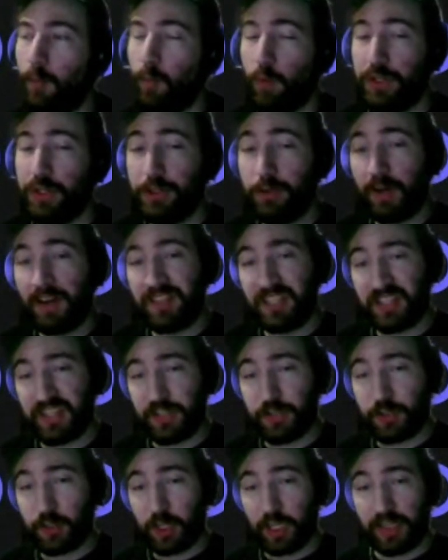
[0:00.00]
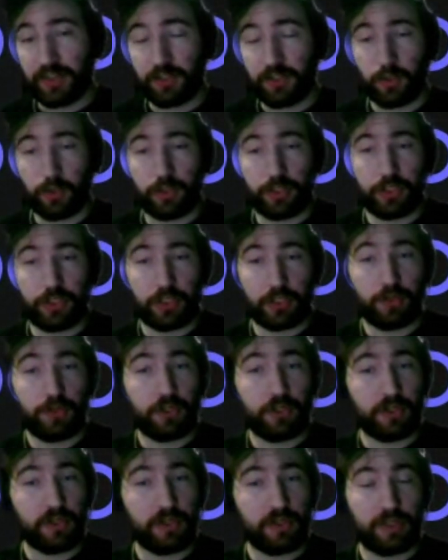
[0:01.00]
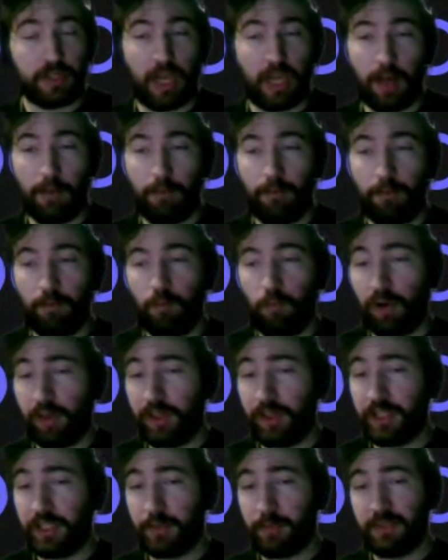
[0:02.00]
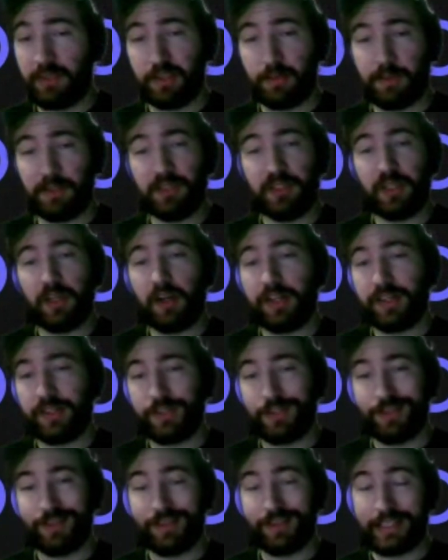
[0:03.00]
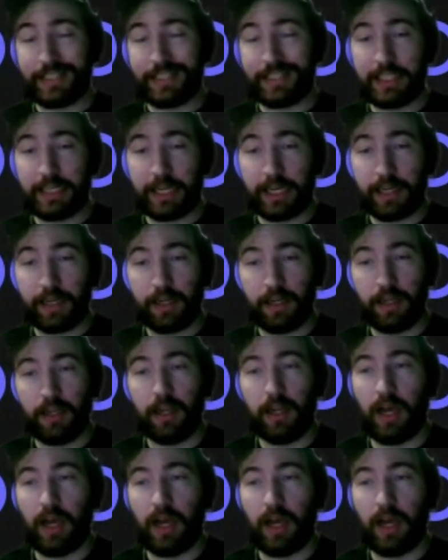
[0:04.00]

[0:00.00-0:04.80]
We do have decentralized storage solutions. One of the DePINs building on us is DNet.